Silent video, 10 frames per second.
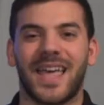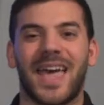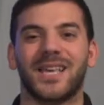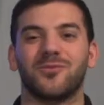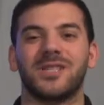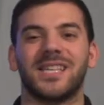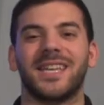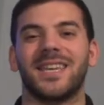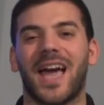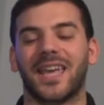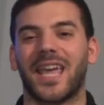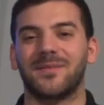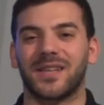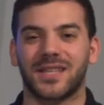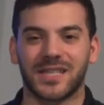As we said, nine
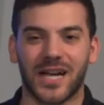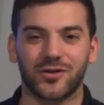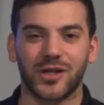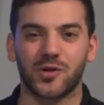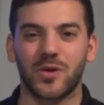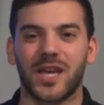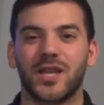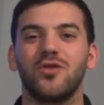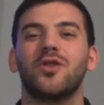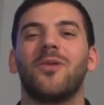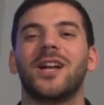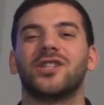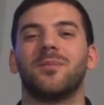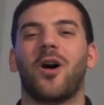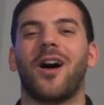games on the schedule this weekend. You can
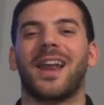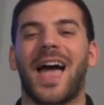watch them all on